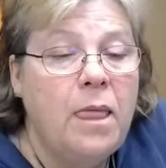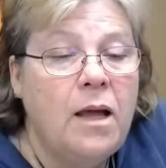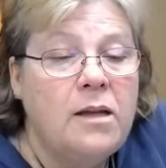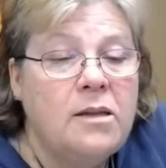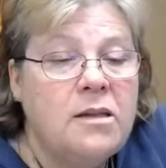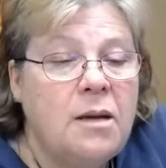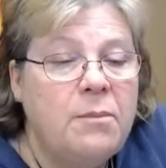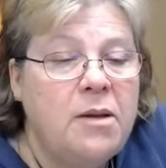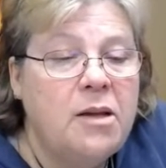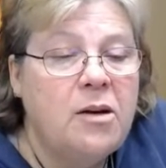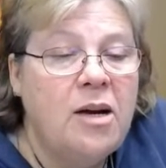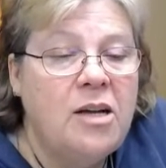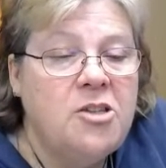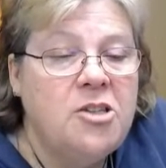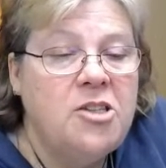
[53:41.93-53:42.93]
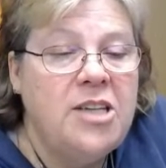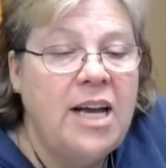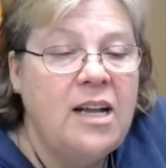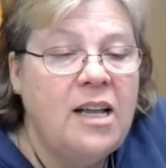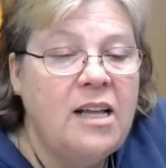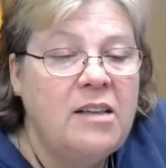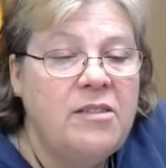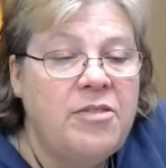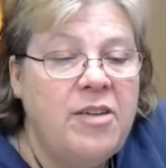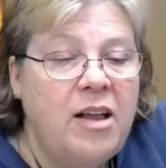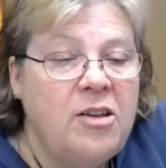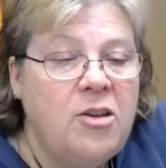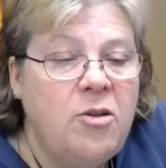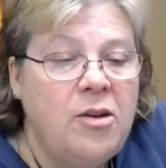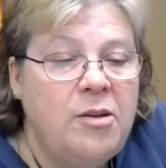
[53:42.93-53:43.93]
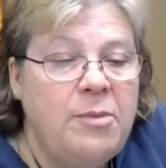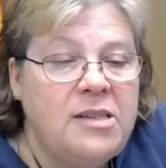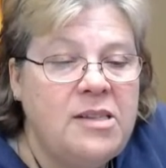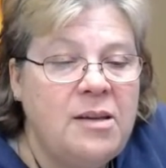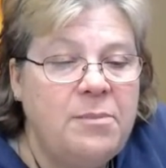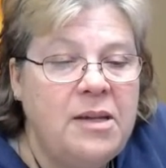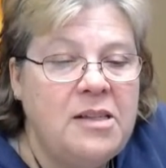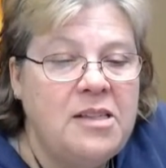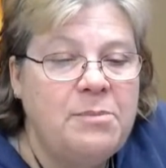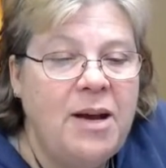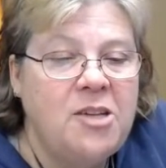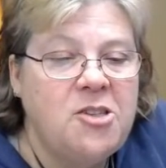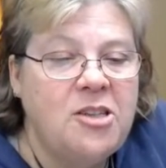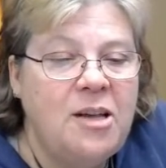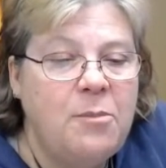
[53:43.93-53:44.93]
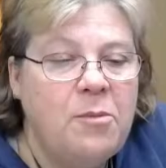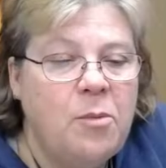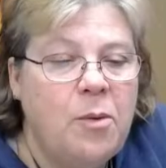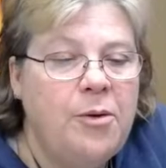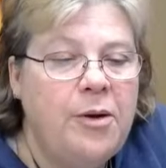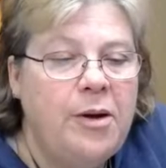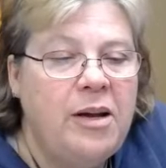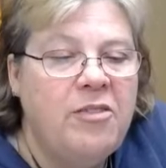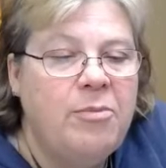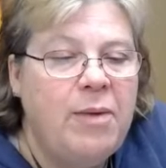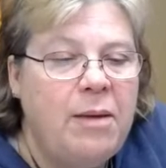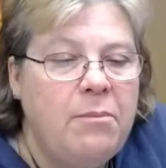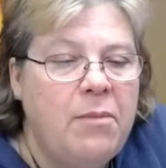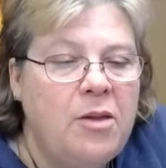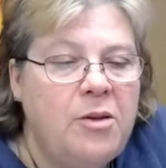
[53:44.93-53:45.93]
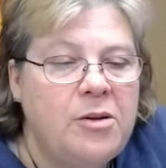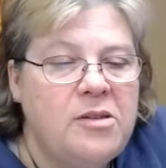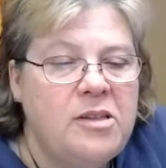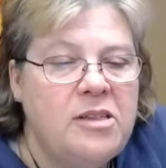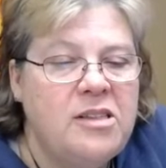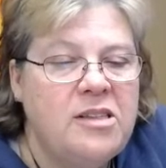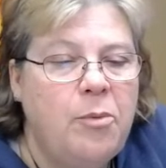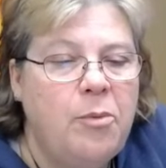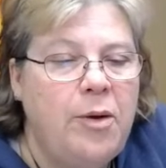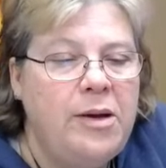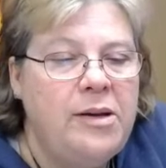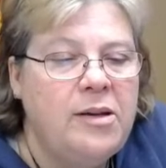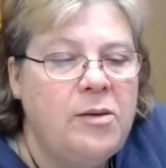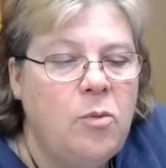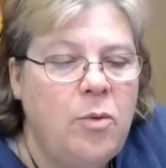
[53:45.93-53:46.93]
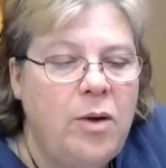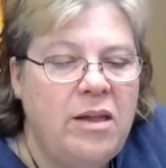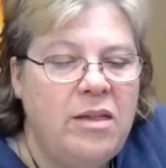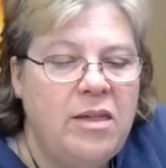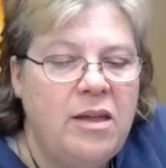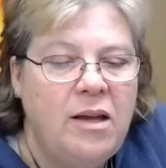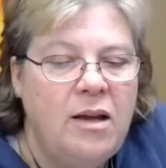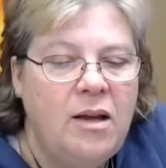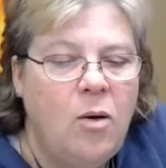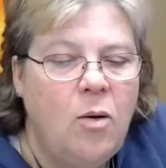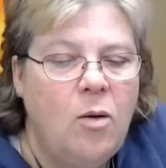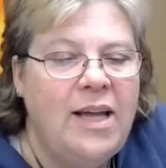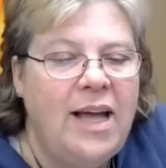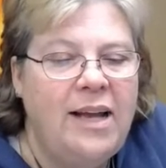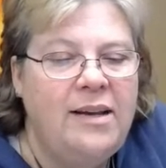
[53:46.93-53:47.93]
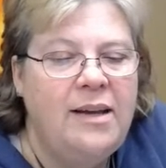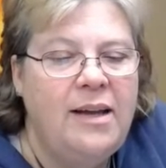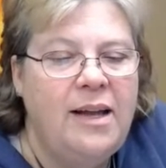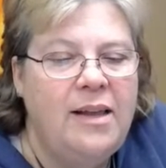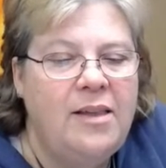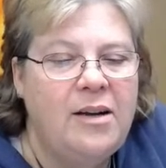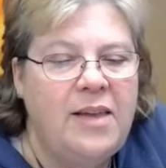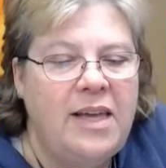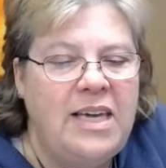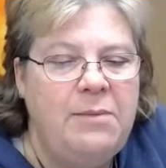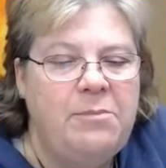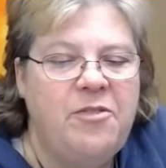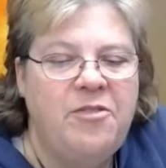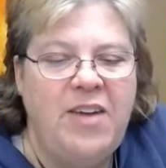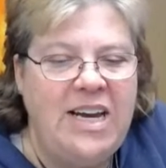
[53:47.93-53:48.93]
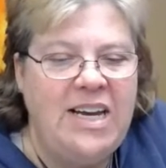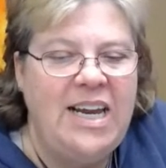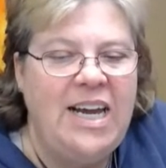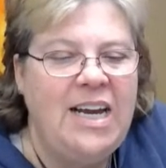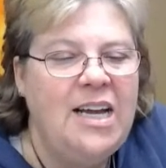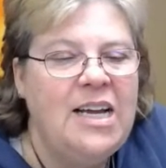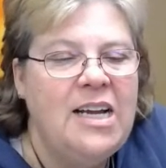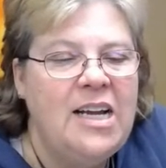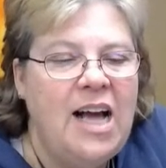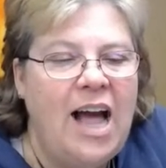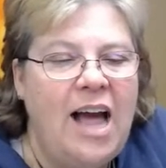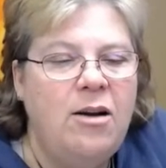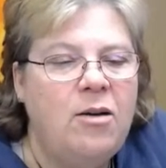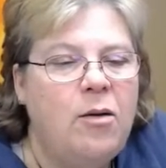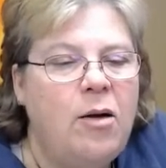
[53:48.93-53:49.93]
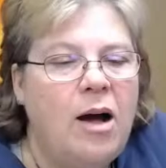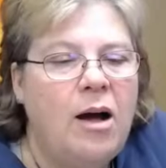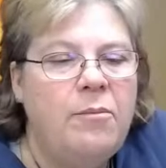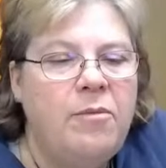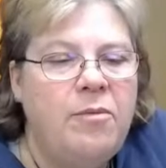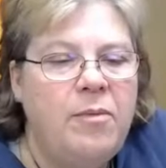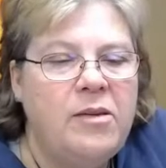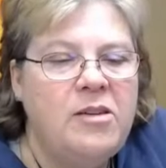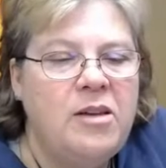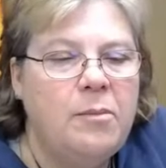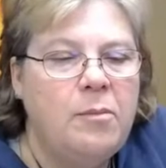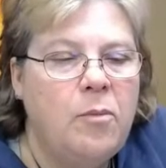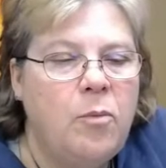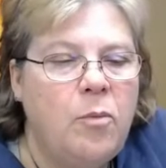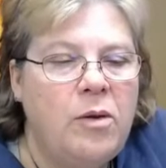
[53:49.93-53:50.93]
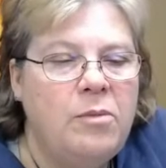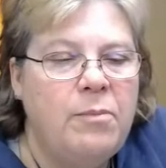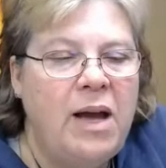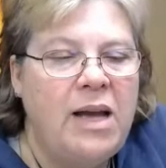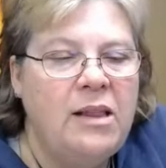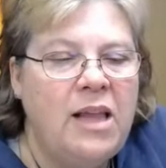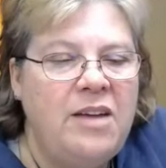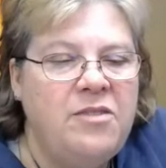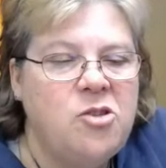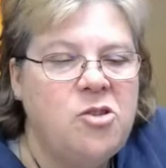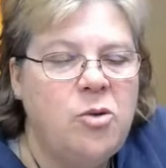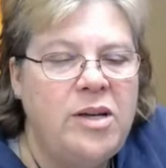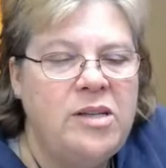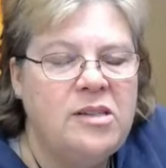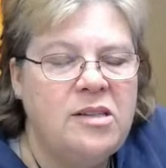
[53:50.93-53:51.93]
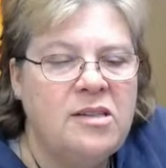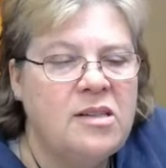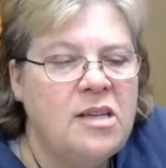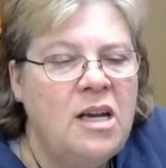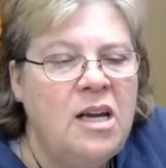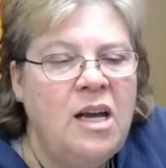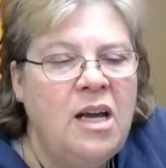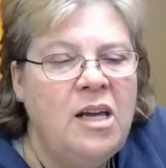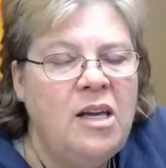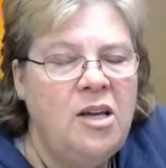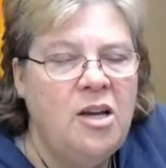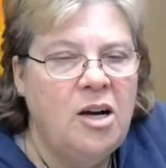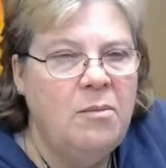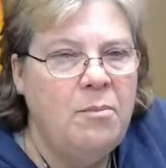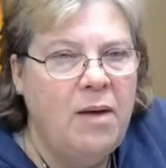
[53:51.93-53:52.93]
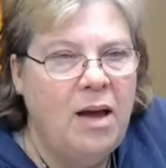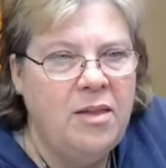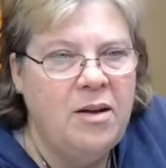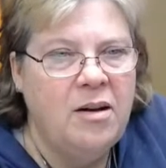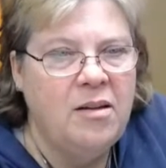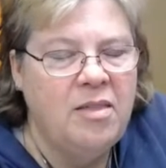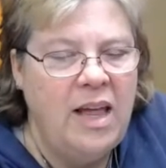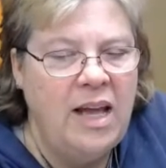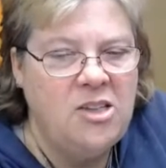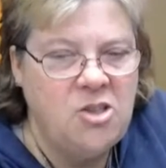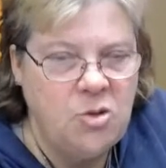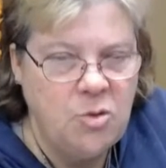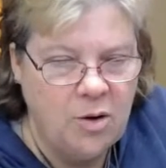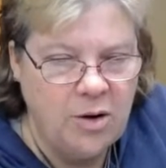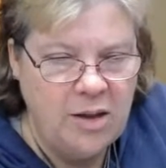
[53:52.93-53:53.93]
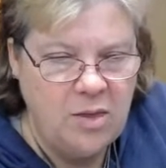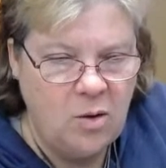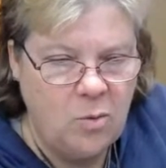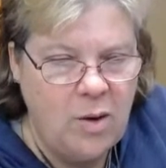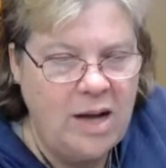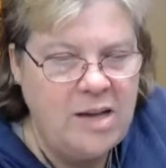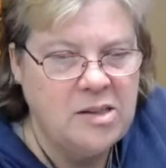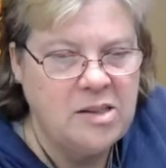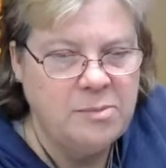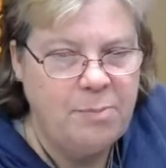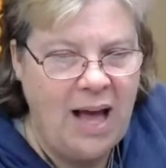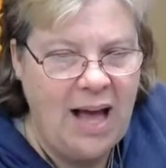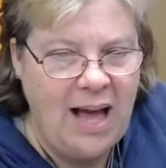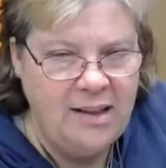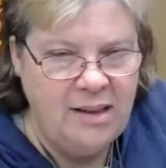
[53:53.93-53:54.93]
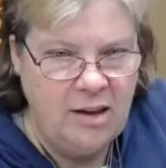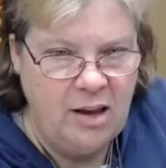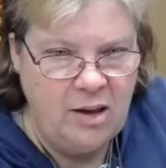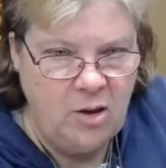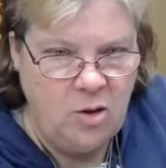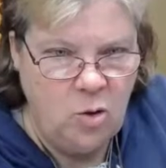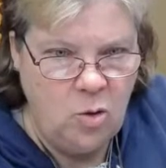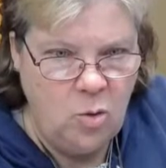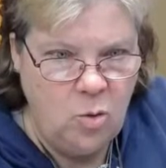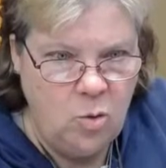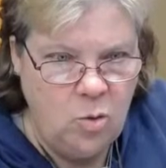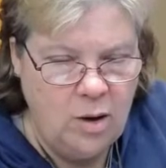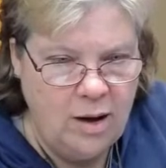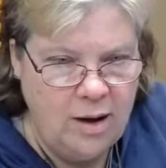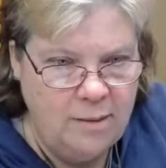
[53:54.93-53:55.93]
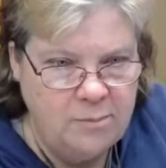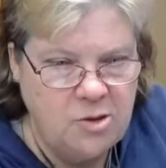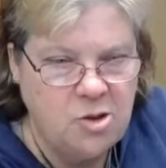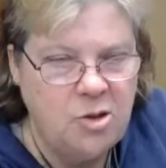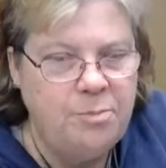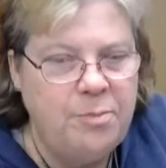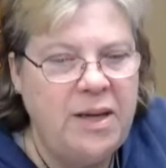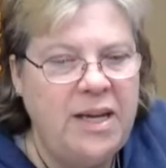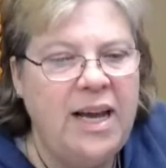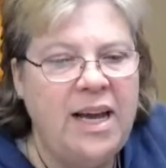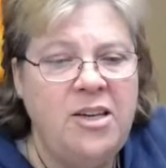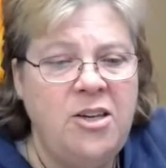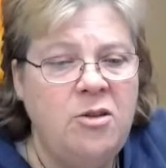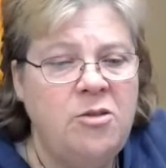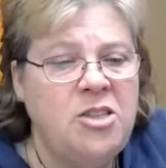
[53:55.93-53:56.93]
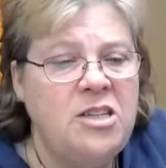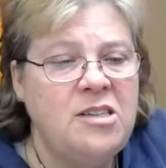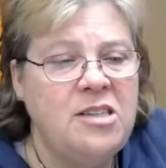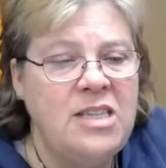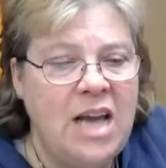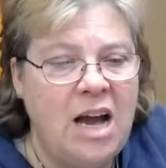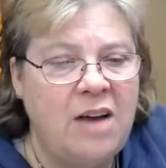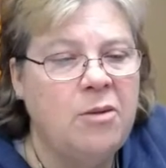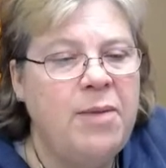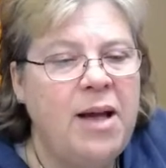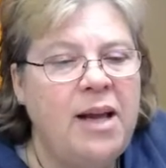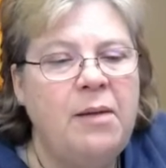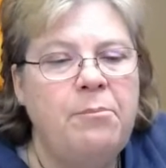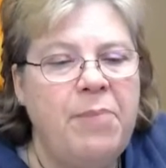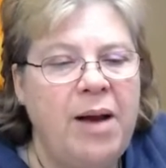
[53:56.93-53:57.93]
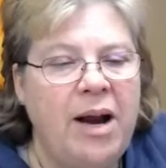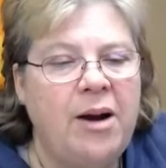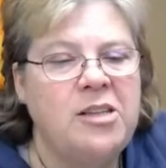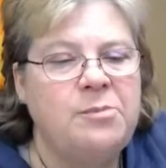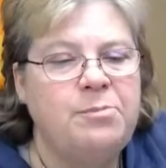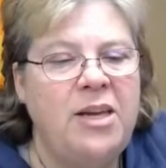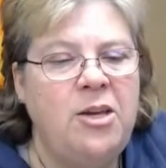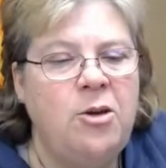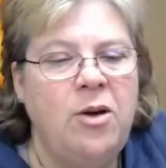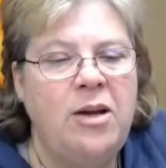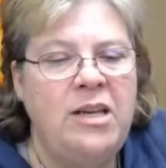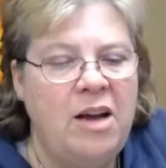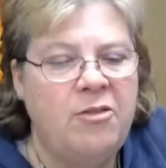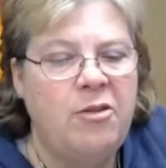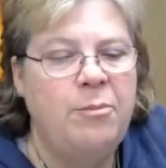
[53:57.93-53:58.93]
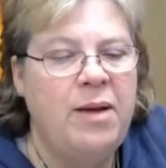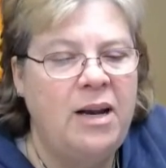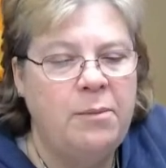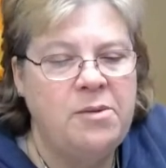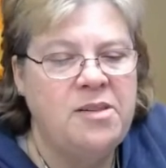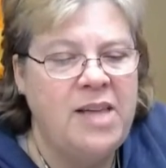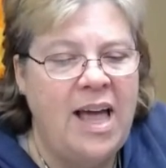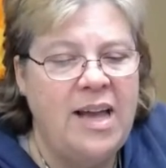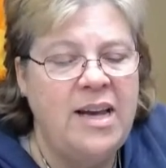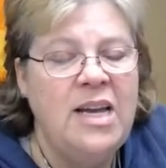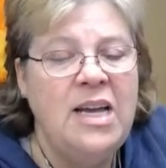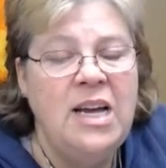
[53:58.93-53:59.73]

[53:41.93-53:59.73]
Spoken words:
Across your channel and felt you had to be something special. I'm wondering if my mother is disappointed with. Hold on, they keep fading. I don't with my life choices. Your mother thinks you are in the right spot that you should be, and she's never been embarrassed by you and never been upset.